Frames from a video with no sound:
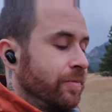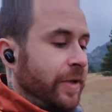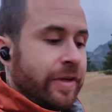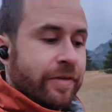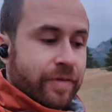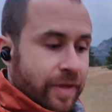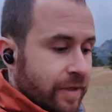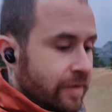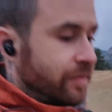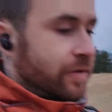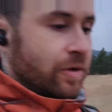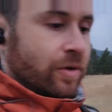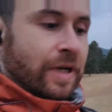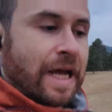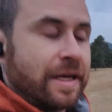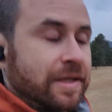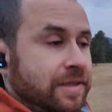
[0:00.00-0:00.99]
even if
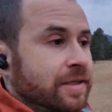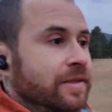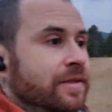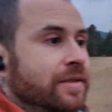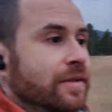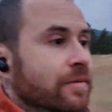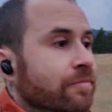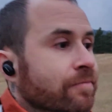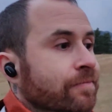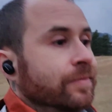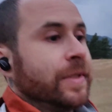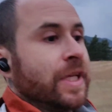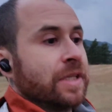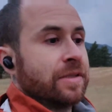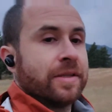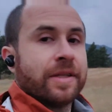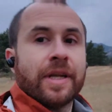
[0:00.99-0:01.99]
you're licensed.
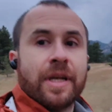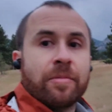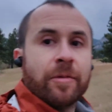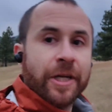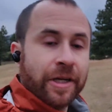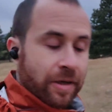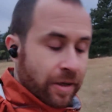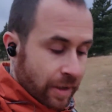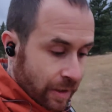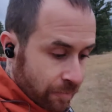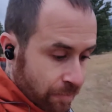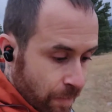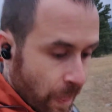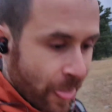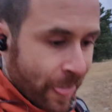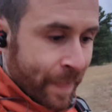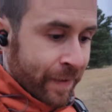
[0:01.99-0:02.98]
Doesn't really matter.
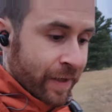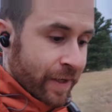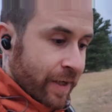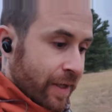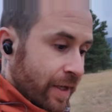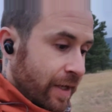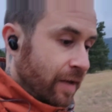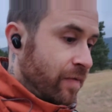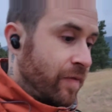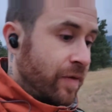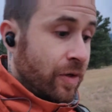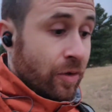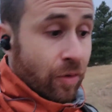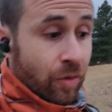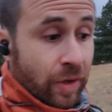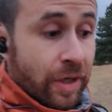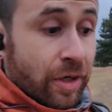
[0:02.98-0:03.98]
If
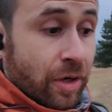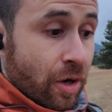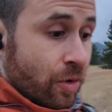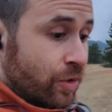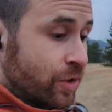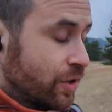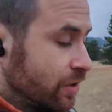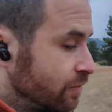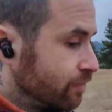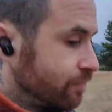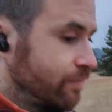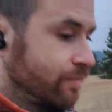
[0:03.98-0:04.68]
you're a coach,